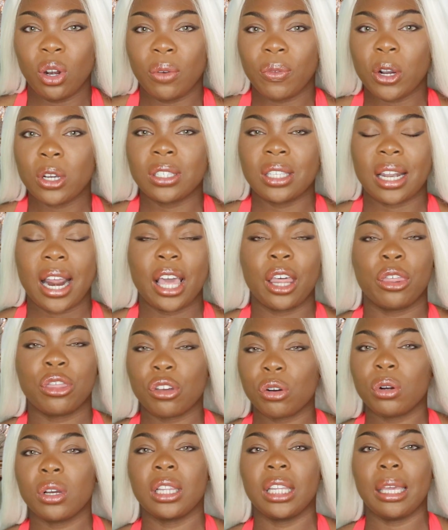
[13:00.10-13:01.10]
Universe that I
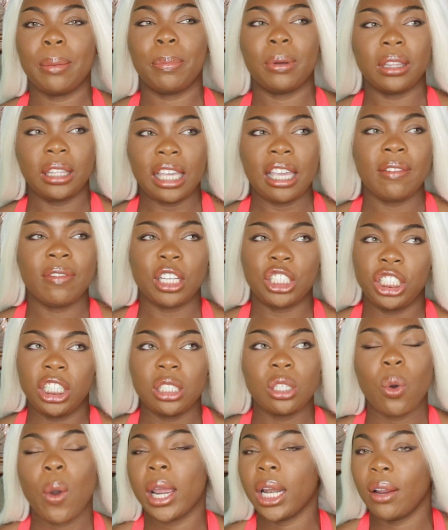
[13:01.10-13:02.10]
thoroughly believe that
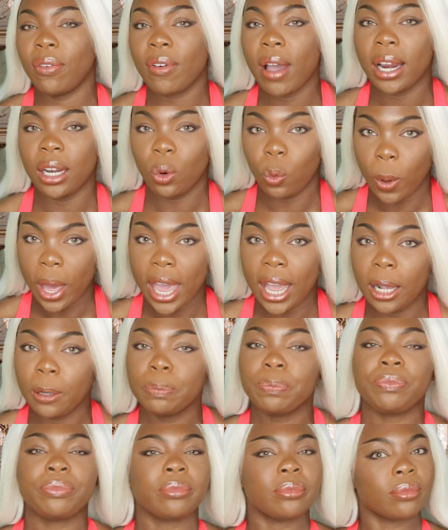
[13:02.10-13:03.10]
she's going to find a
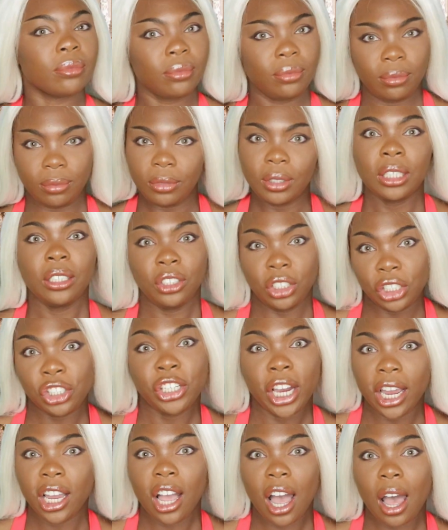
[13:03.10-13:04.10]
way to
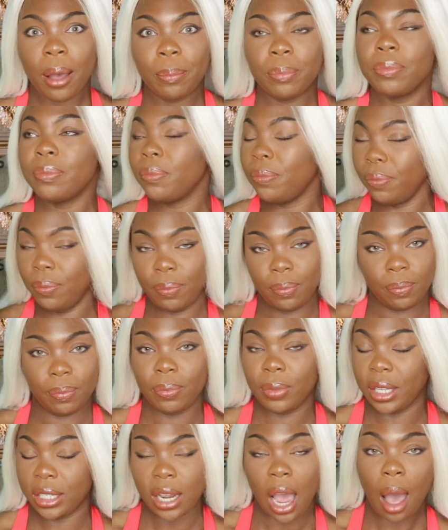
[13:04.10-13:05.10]
shake up
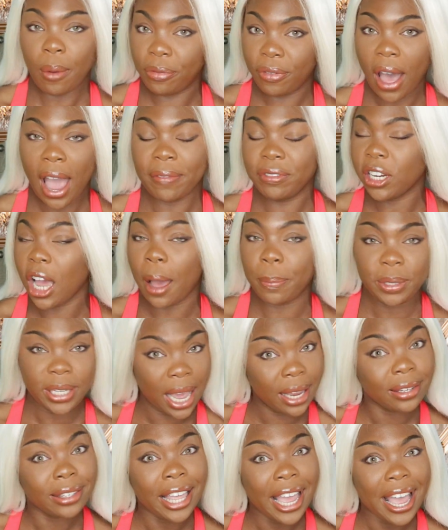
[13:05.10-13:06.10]
the top five, top
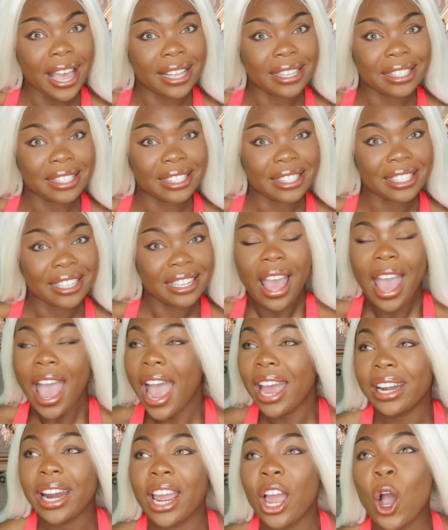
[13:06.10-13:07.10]
10 lists.
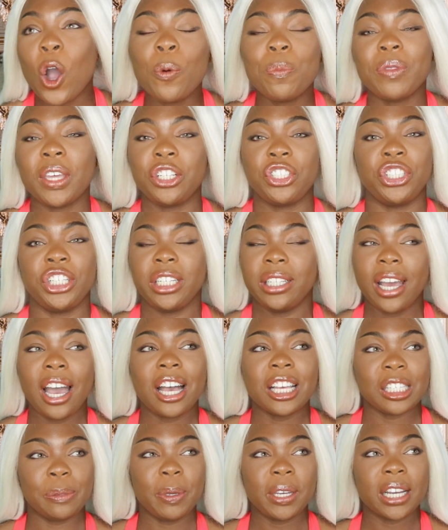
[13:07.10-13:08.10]
And I hope that she
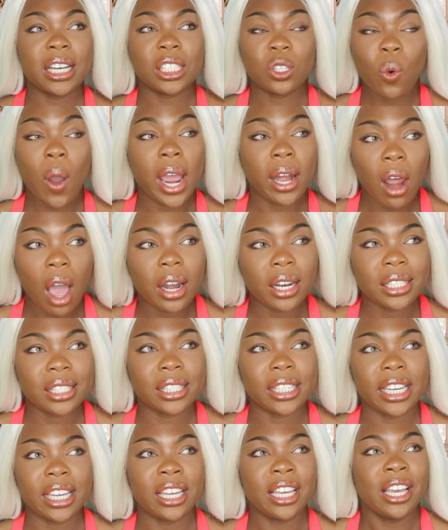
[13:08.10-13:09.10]
does, because quite
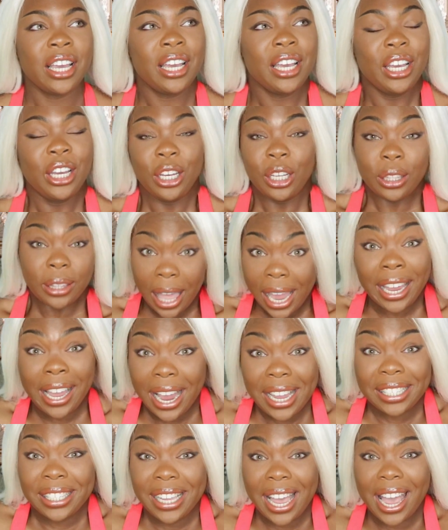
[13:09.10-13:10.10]
honestly, like
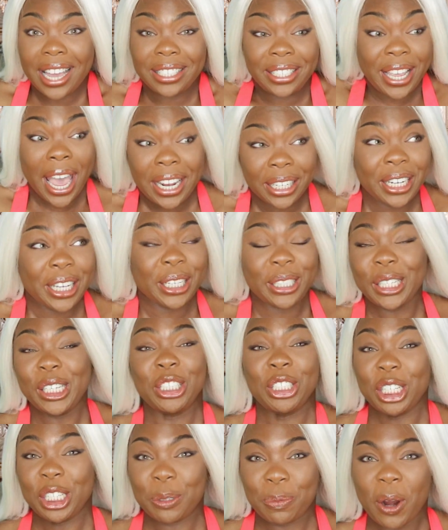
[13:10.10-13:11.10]
I said,
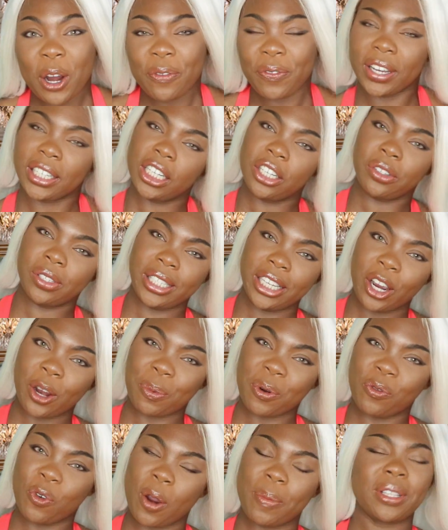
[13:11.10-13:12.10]
technically she's perfect. Did you see her
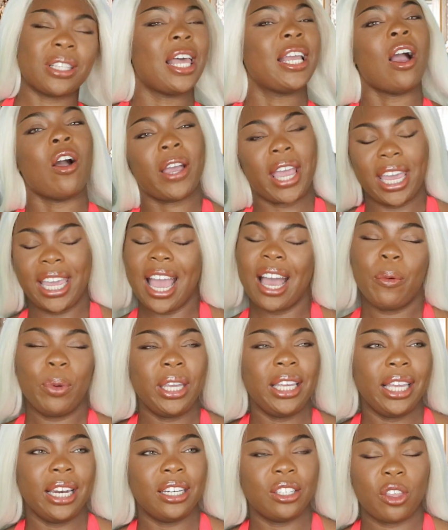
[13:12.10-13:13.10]
performance? Like, okay, yeah,
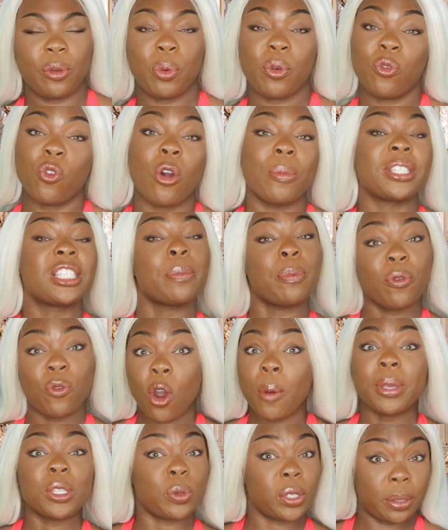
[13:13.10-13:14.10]
we can get into the performance. The
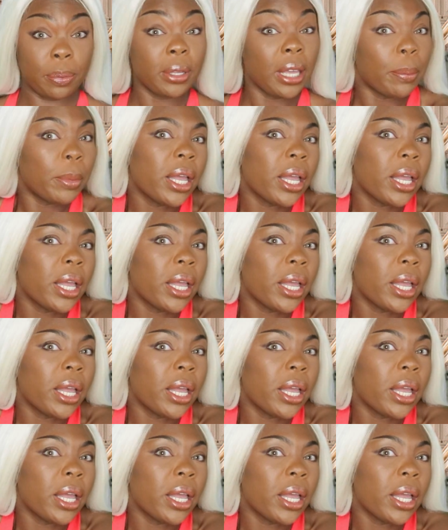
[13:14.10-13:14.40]
performance was